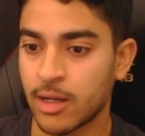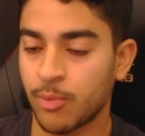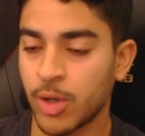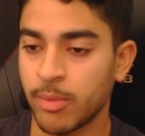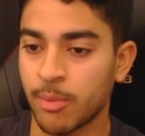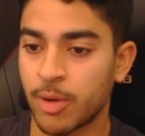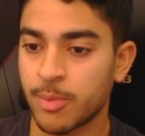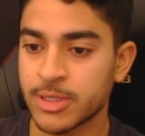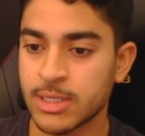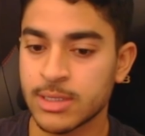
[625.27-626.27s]
and premium
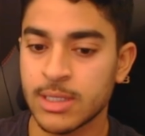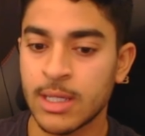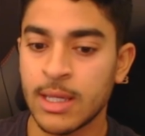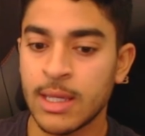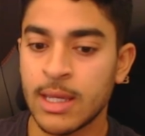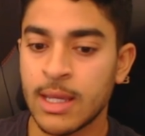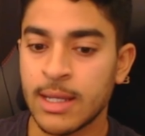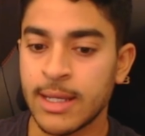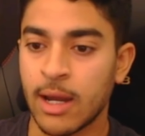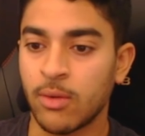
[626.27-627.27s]
purposes.
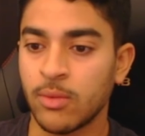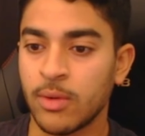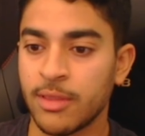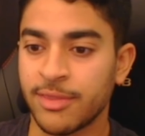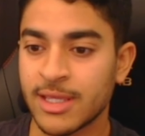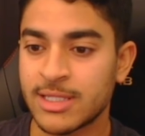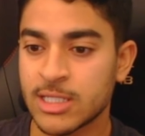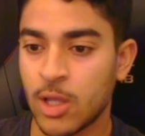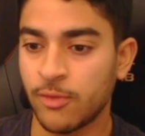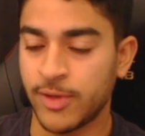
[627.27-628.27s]
Now, this
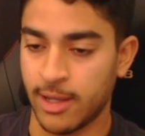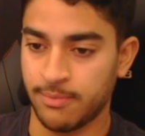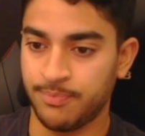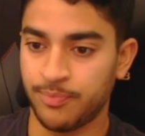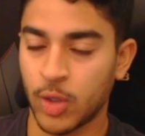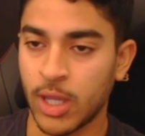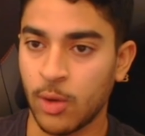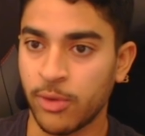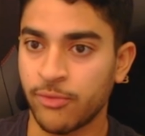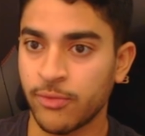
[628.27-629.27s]
is low of day. Okay,
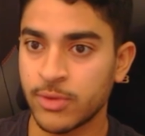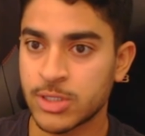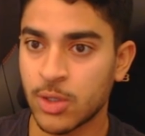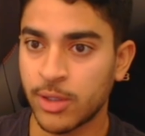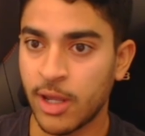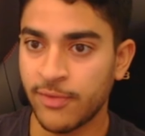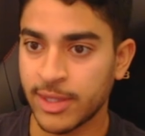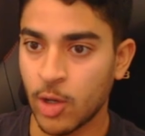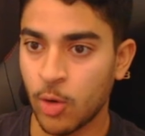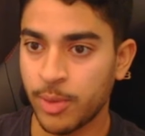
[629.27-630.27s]
we've sold off at
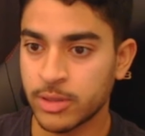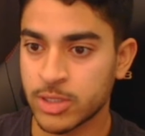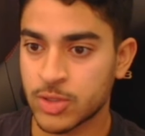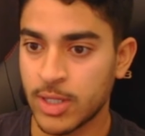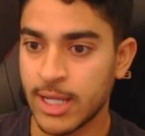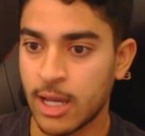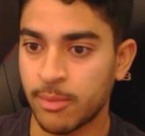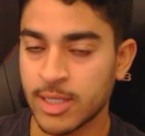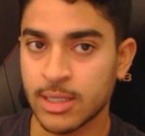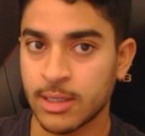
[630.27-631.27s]
the open straight down
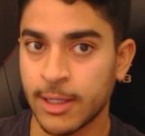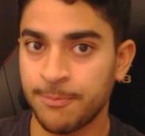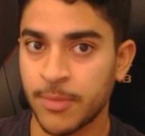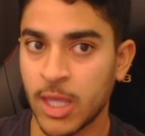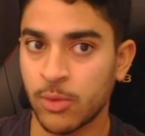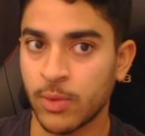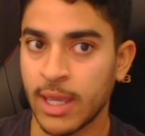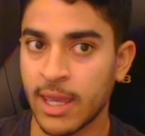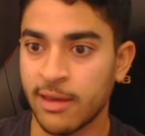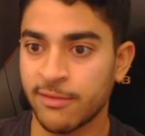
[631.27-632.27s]
basically, and we
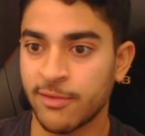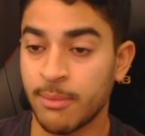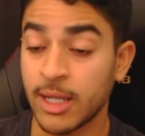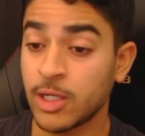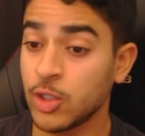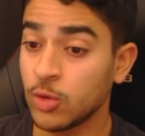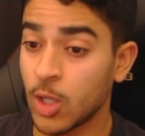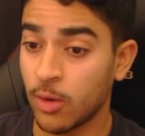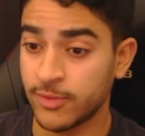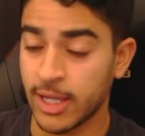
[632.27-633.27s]
have made a new
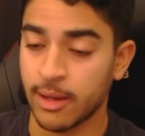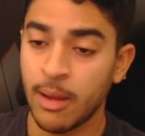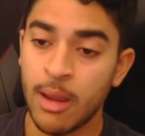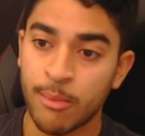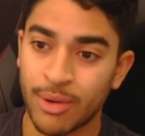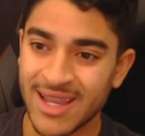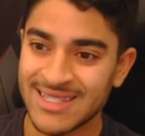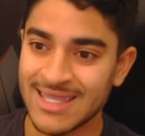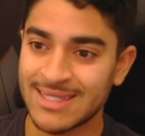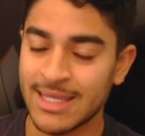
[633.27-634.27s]
low of day. Price
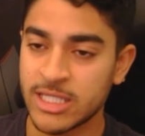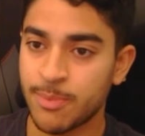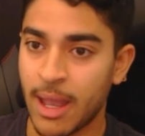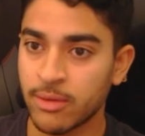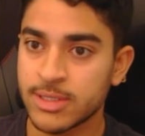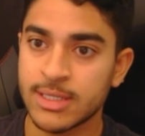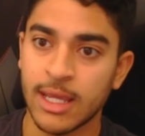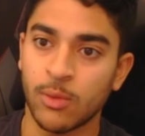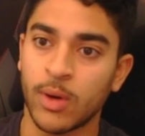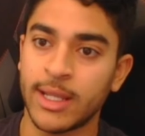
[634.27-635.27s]
has since bounced,
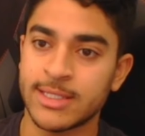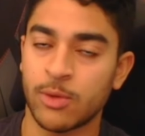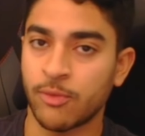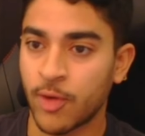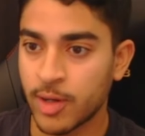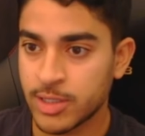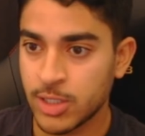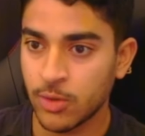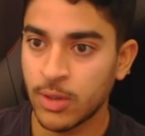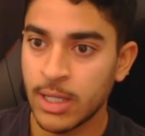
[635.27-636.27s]
and what has it reverted
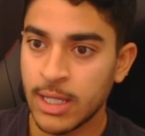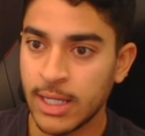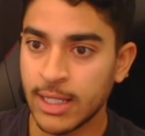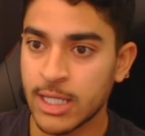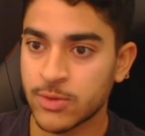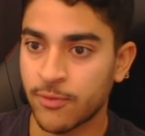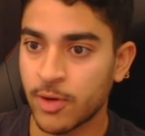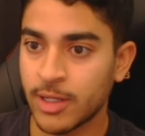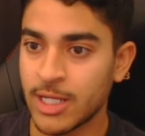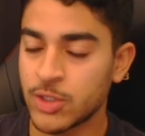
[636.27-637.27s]
to? It has
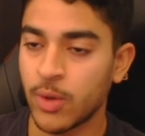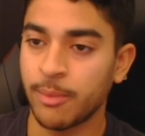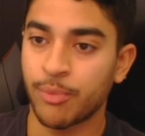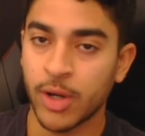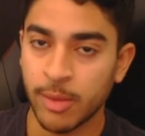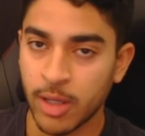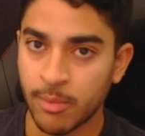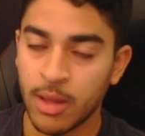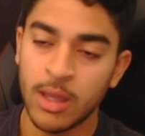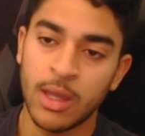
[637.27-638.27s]
reverted into a
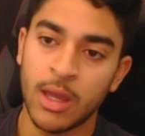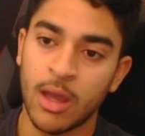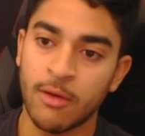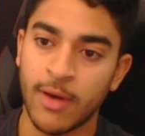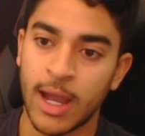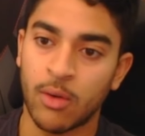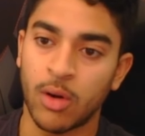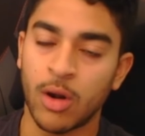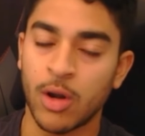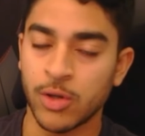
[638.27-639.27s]
premium of
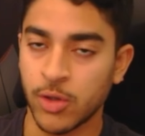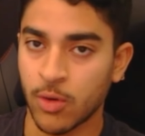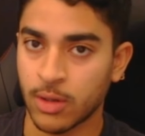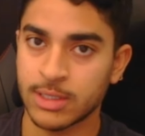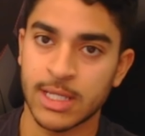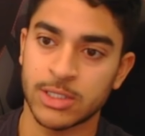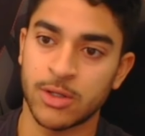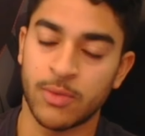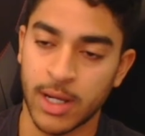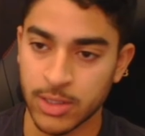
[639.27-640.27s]
our New York
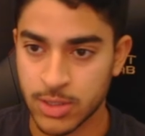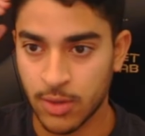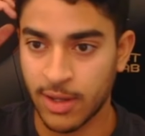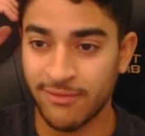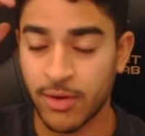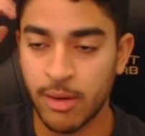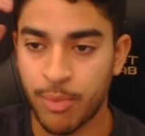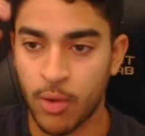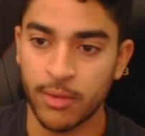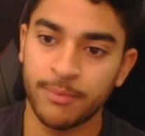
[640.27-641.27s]
session range. Okay, very
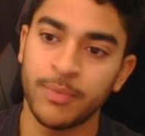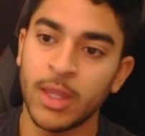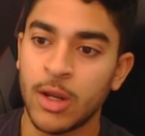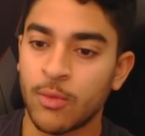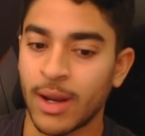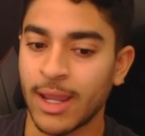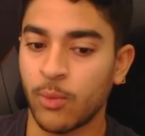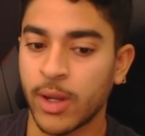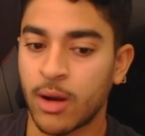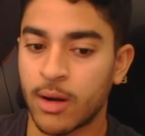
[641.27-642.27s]
important, right? And
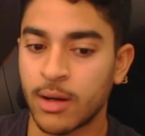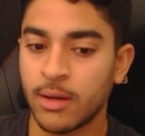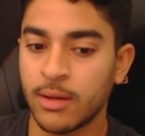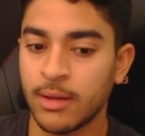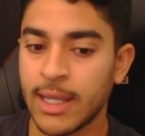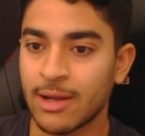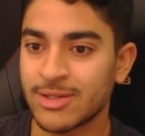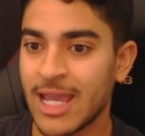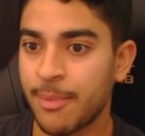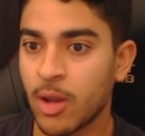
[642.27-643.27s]
we are now
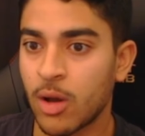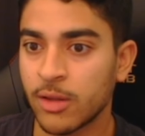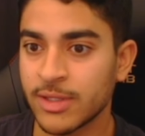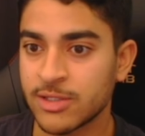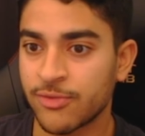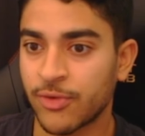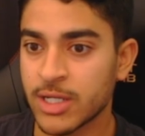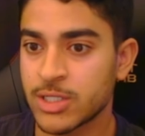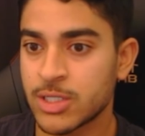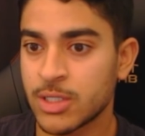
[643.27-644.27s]
tapping all of these
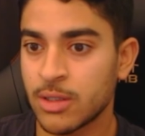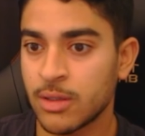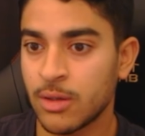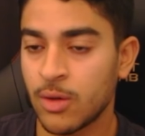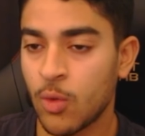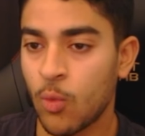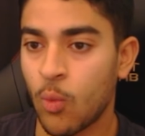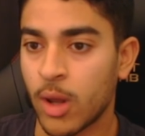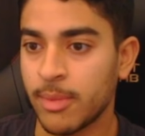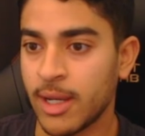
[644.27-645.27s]
fresh
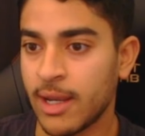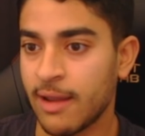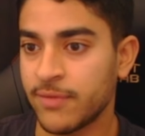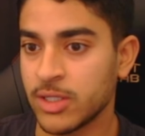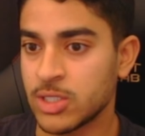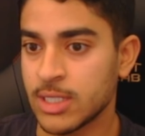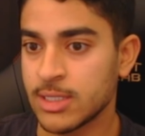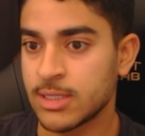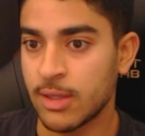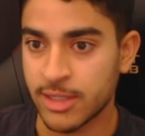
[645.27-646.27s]
1 minute
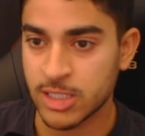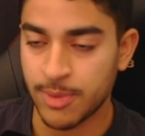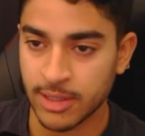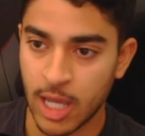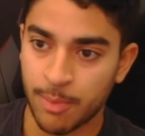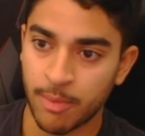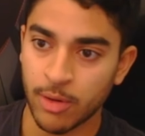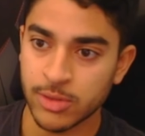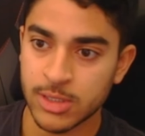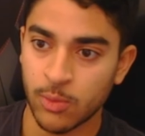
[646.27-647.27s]
FEGs, this being the
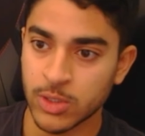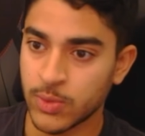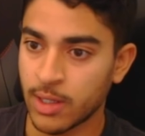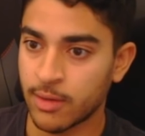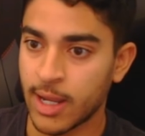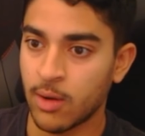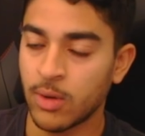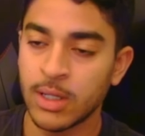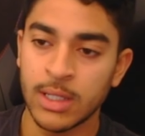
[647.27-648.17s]
uppermost, which we are now